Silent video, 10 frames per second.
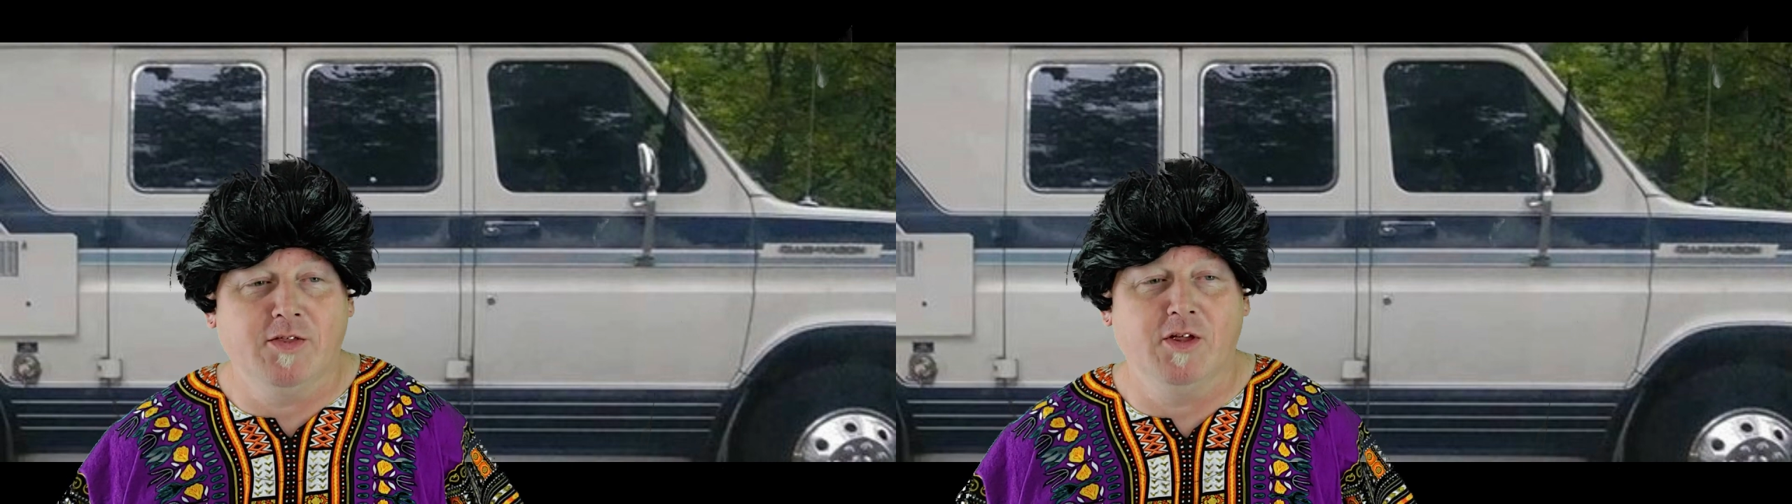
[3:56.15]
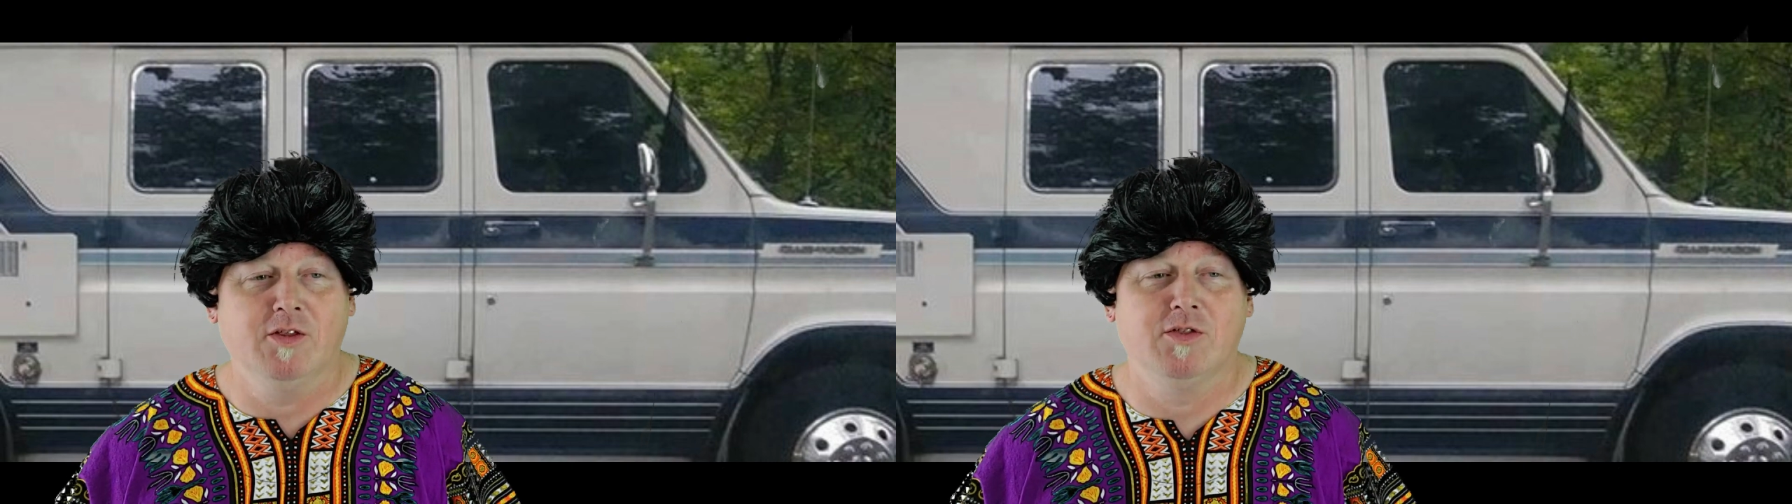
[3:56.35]

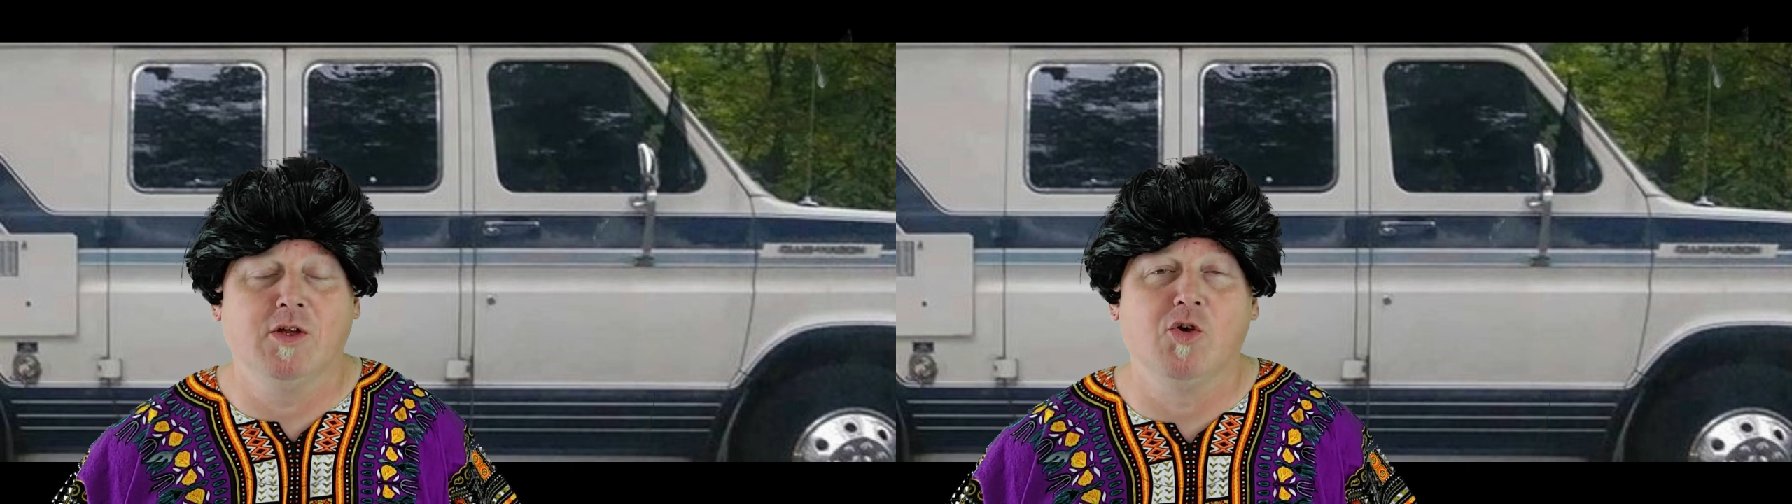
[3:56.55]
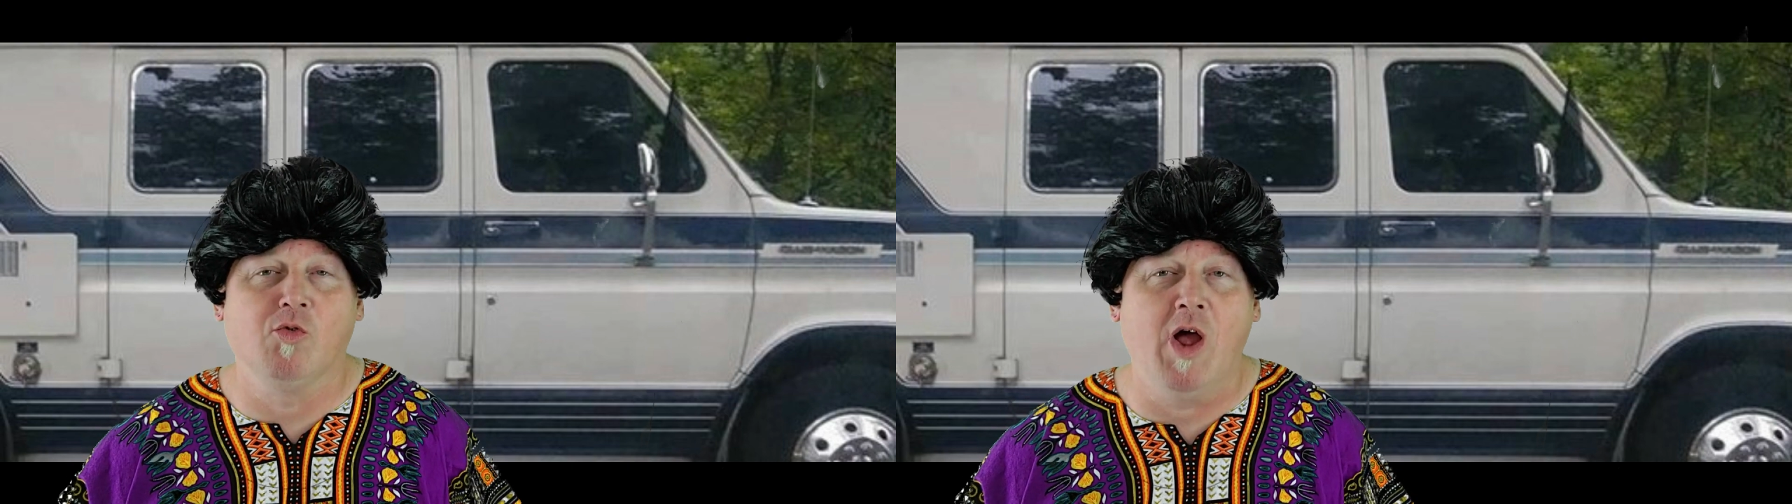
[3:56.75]

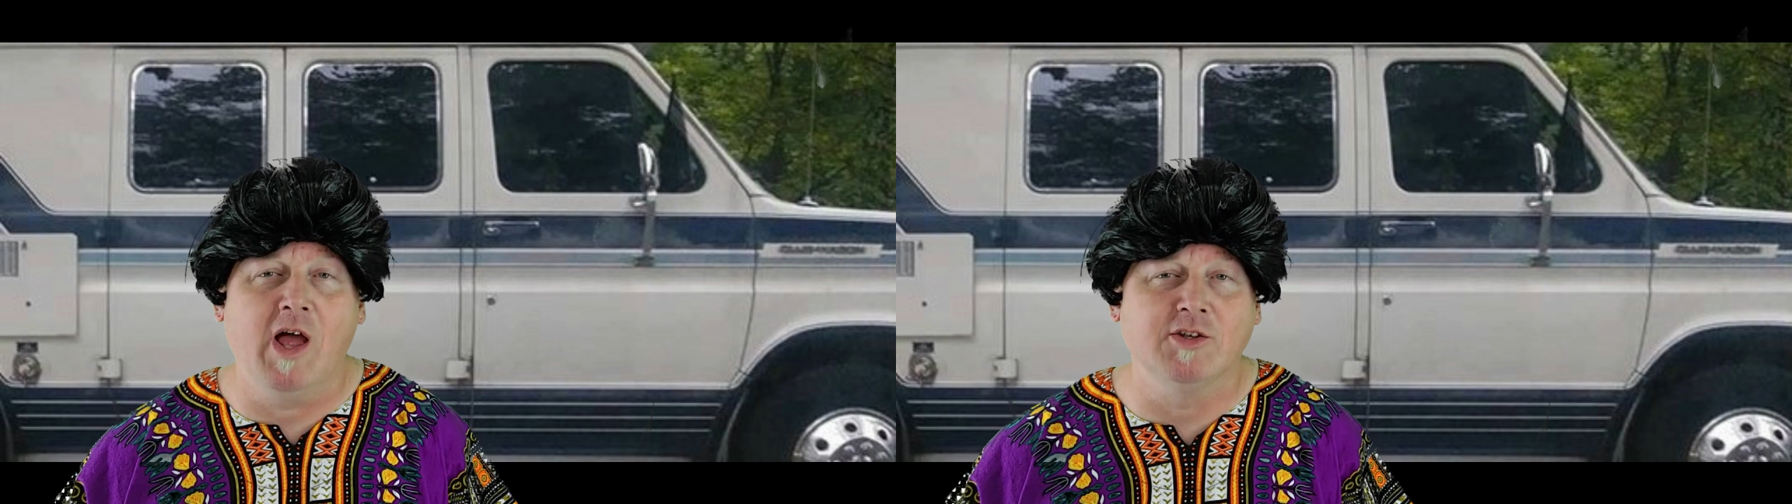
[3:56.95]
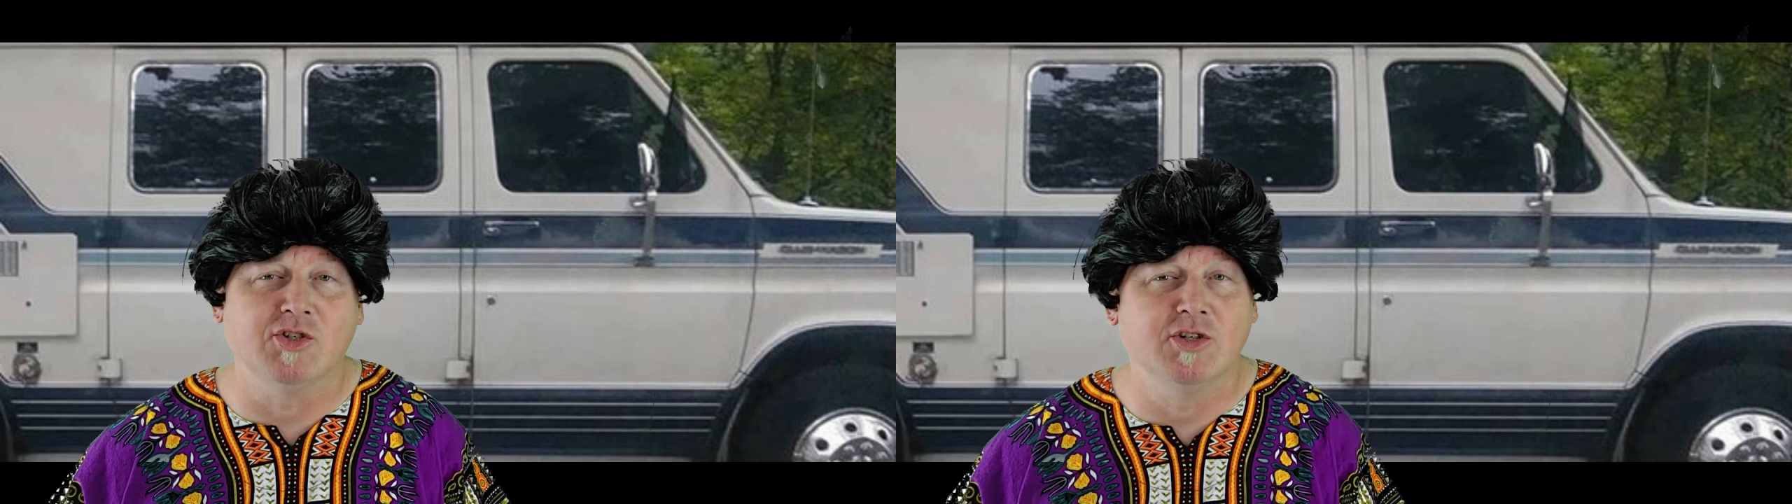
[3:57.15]
the
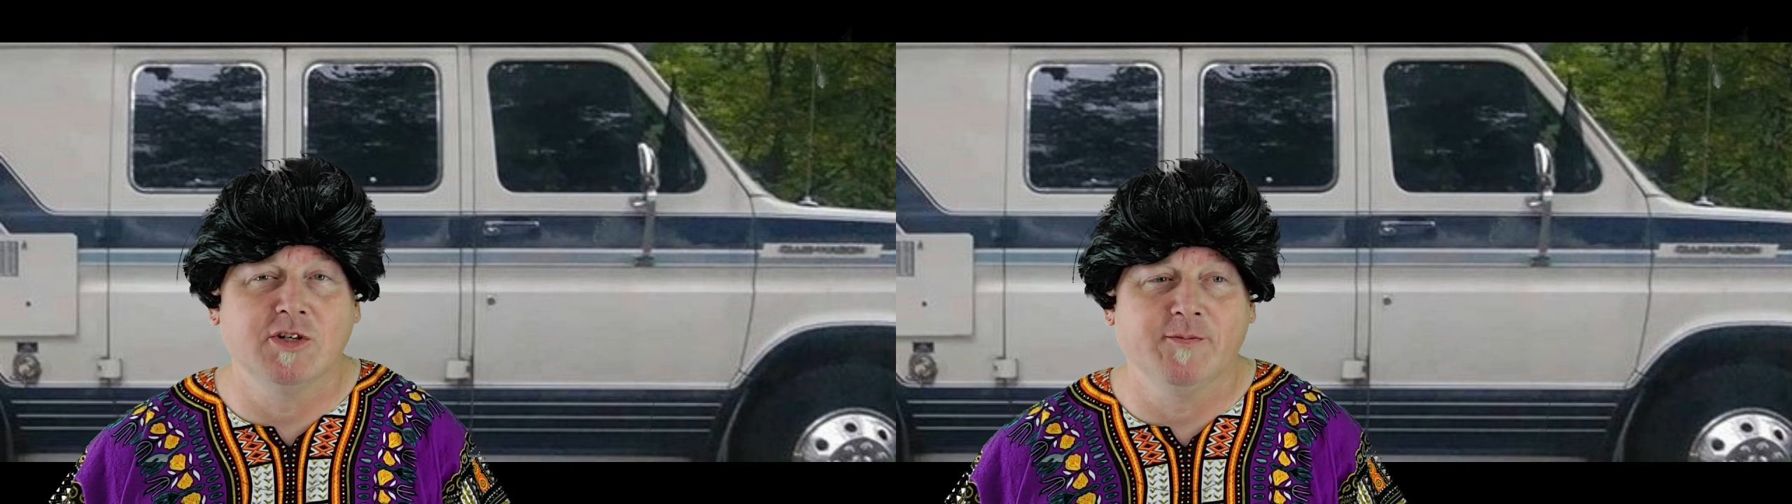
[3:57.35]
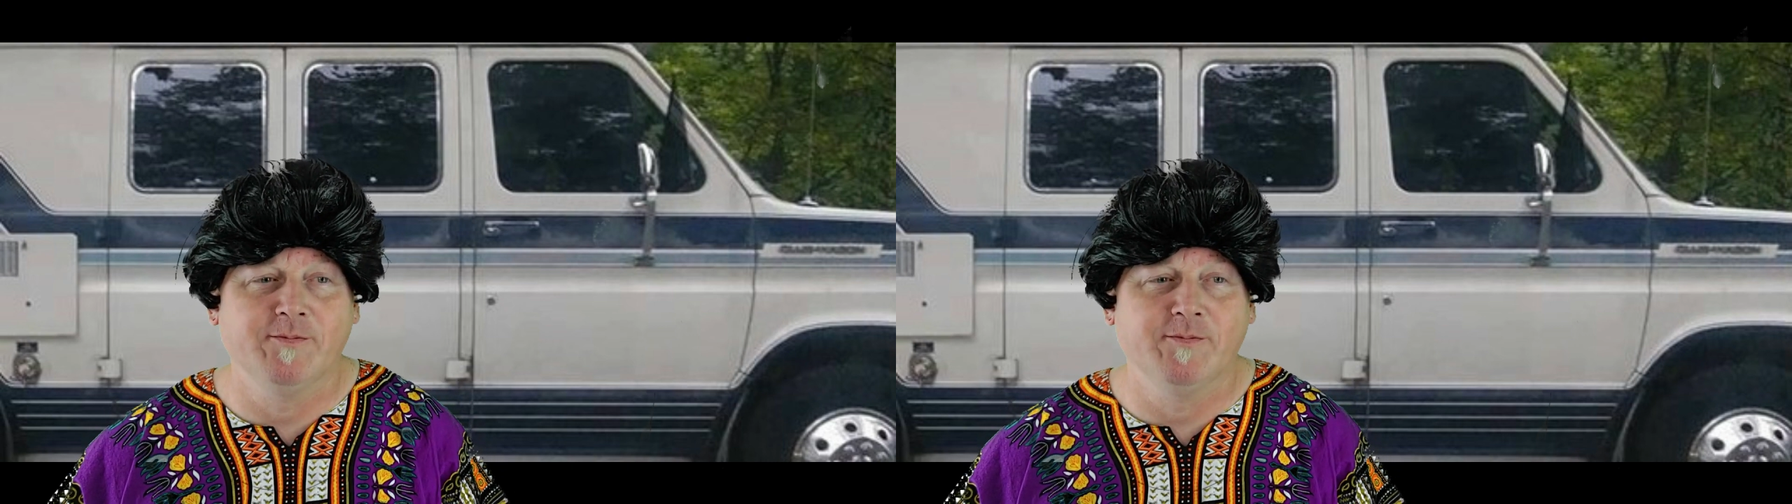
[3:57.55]
garage